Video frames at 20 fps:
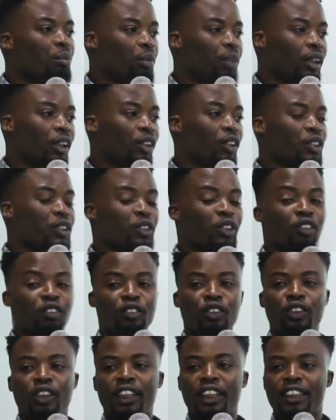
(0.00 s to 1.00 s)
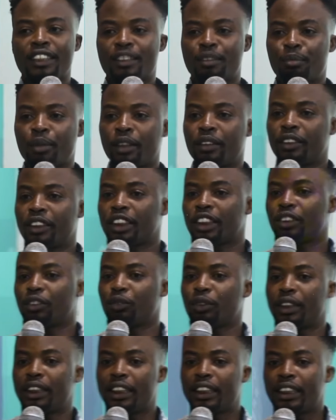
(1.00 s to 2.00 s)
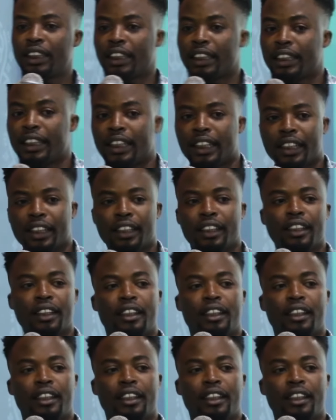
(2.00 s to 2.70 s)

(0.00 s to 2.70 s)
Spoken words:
Billions of dollars perish within a day.